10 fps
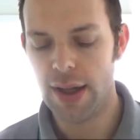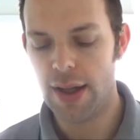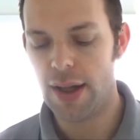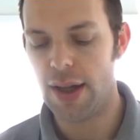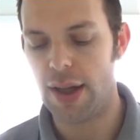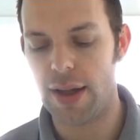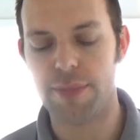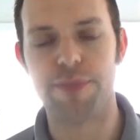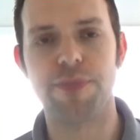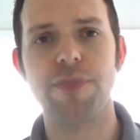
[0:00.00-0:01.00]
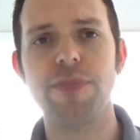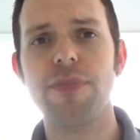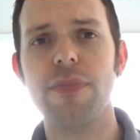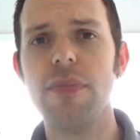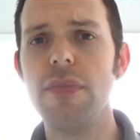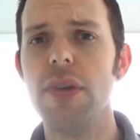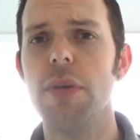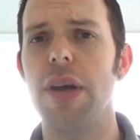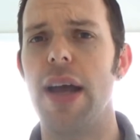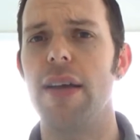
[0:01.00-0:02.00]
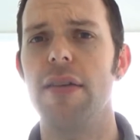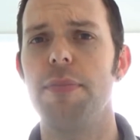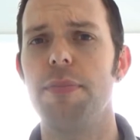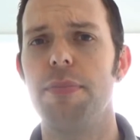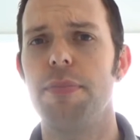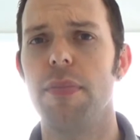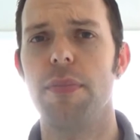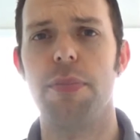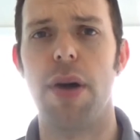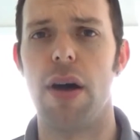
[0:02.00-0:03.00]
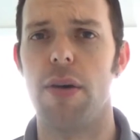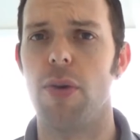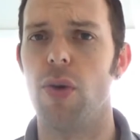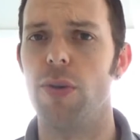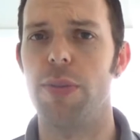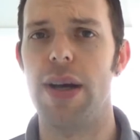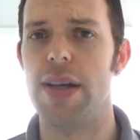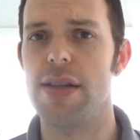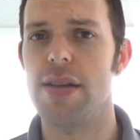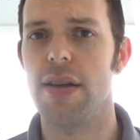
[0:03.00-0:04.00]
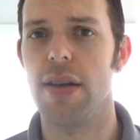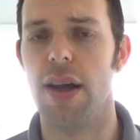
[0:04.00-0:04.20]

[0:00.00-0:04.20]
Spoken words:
But yeah, it's palm oil based,